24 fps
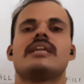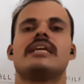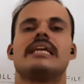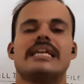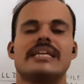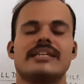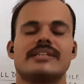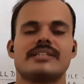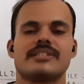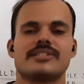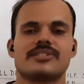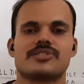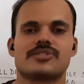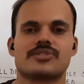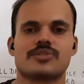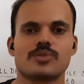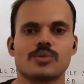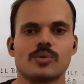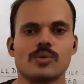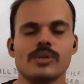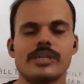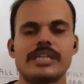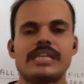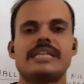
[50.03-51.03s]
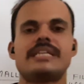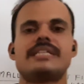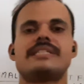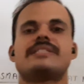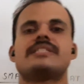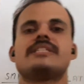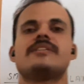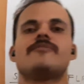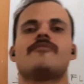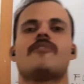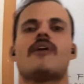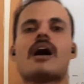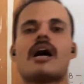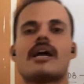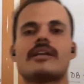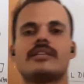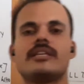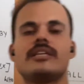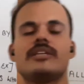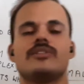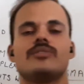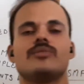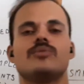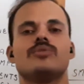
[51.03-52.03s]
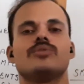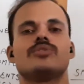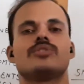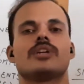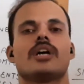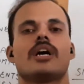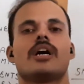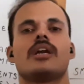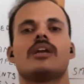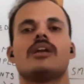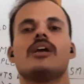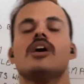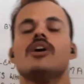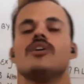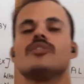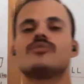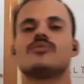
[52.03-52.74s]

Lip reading: it is too easy for the user